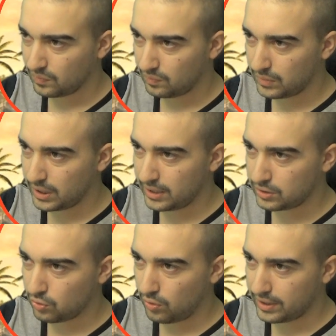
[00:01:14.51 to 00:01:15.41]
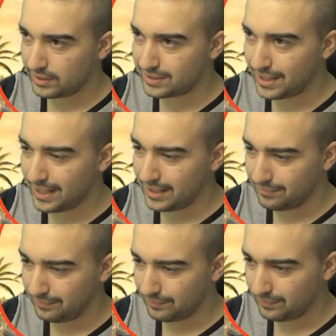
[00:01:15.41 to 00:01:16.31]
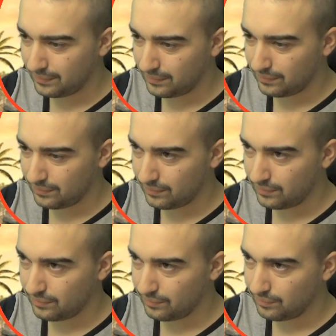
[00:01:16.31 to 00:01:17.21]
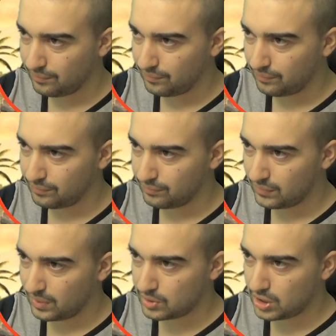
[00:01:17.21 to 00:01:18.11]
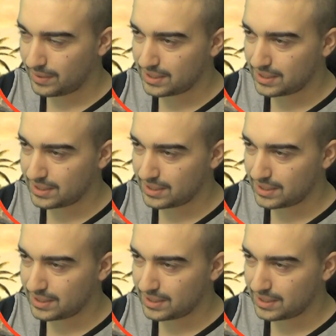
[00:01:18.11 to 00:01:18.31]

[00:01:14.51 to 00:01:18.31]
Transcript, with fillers: We're drawing a deer. I'm assuming